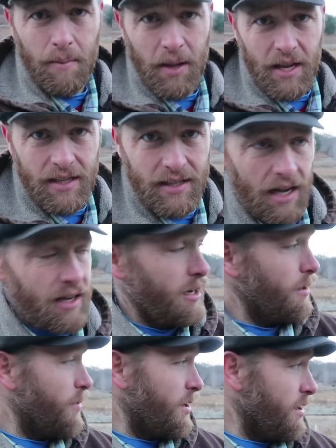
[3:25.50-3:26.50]
the place out
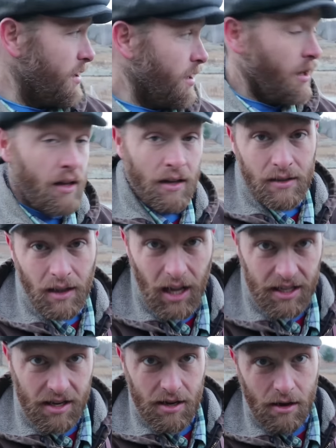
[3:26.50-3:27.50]
here, but there's a
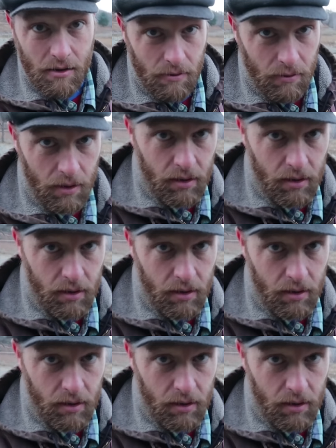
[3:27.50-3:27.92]
lot to do.